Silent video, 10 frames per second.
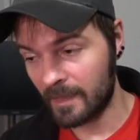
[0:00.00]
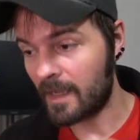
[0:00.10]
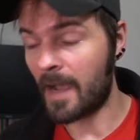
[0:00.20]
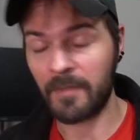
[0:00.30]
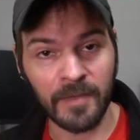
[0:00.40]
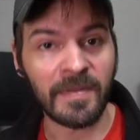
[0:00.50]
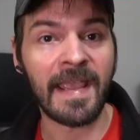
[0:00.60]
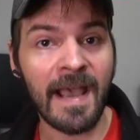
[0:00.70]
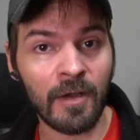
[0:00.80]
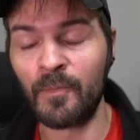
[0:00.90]
I'm going to be
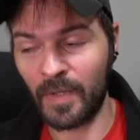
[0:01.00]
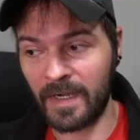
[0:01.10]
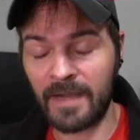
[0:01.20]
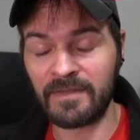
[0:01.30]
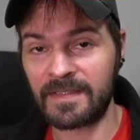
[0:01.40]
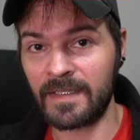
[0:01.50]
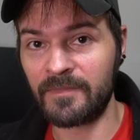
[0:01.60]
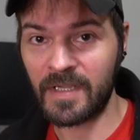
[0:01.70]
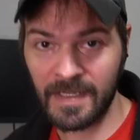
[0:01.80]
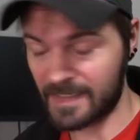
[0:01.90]
out. But obviously,
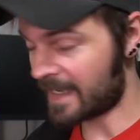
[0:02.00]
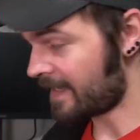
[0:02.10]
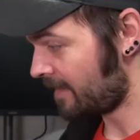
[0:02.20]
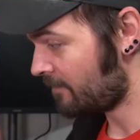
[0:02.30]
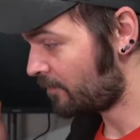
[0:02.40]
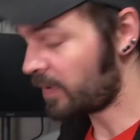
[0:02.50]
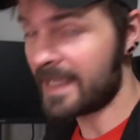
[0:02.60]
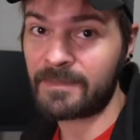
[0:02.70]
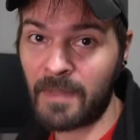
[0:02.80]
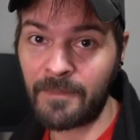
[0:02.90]
because I
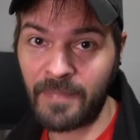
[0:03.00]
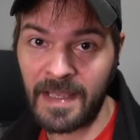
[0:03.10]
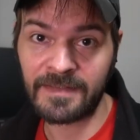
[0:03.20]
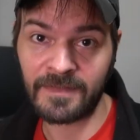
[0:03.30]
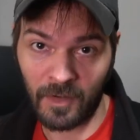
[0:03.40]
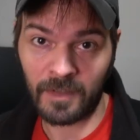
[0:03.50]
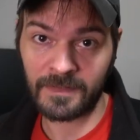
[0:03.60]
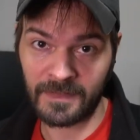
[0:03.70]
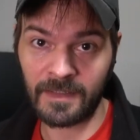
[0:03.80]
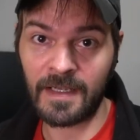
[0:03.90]
placed my bets on
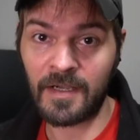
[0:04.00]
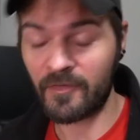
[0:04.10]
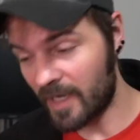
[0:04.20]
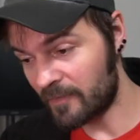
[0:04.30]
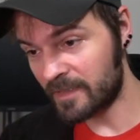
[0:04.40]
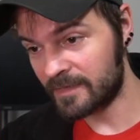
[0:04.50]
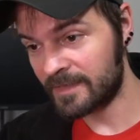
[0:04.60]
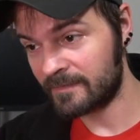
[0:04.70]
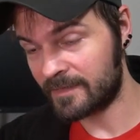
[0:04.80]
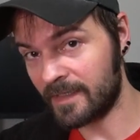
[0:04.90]
Sundial
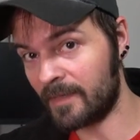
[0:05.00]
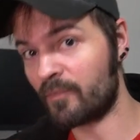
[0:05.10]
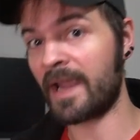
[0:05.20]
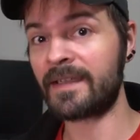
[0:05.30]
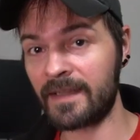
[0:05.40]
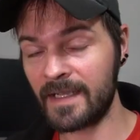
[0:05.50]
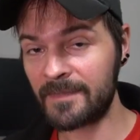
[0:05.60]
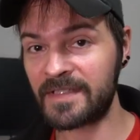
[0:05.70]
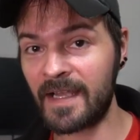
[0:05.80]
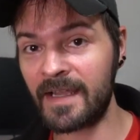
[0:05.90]
Growers to break to the
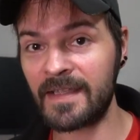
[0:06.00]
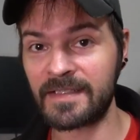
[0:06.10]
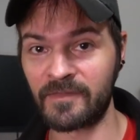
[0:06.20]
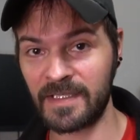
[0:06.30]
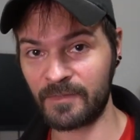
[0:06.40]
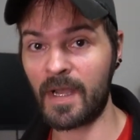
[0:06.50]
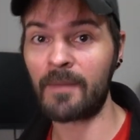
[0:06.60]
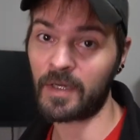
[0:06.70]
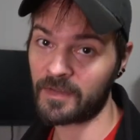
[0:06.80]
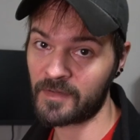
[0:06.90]
upside, that's the reason why I
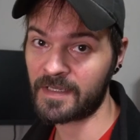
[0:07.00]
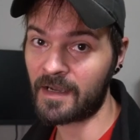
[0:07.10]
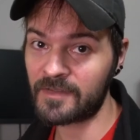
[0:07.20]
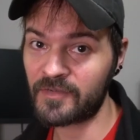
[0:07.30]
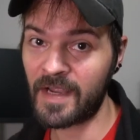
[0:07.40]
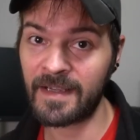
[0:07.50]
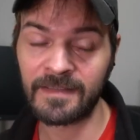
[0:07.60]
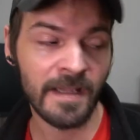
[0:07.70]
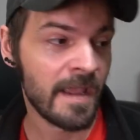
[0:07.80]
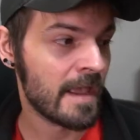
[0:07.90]
bought those
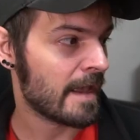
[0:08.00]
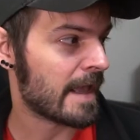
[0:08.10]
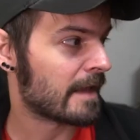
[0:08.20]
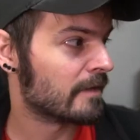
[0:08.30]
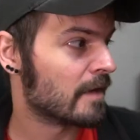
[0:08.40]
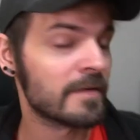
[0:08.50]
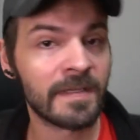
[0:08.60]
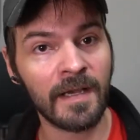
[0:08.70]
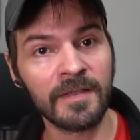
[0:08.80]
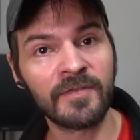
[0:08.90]
contracts. And those
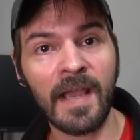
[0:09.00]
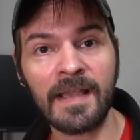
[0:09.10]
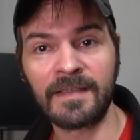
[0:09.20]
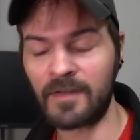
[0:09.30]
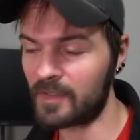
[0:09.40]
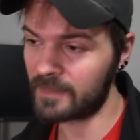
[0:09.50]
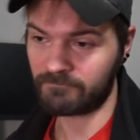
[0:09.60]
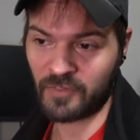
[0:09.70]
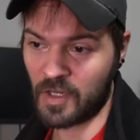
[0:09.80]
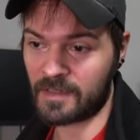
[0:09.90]
contracts that only
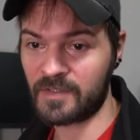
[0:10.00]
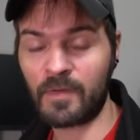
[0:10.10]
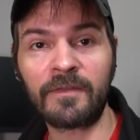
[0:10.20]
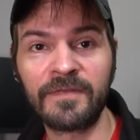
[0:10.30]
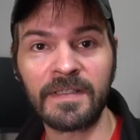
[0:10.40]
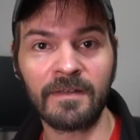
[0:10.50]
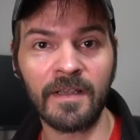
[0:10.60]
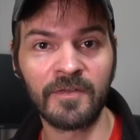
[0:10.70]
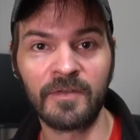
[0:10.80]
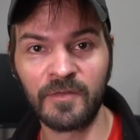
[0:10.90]
cost 12, you
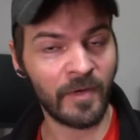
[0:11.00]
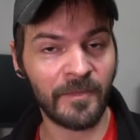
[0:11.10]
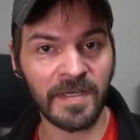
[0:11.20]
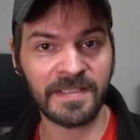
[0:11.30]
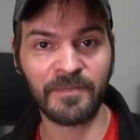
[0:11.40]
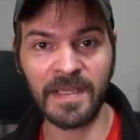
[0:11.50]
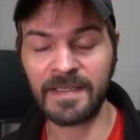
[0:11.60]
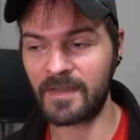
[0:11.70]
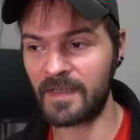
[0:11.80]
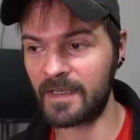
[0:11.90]
know, 12 bucks a
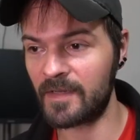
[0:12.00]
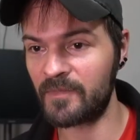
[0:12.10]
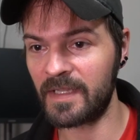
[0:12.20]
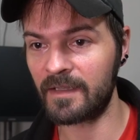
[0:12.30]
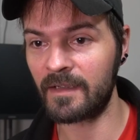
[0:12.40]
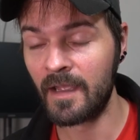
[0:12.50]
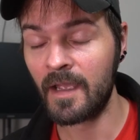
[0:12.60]
piece could end up being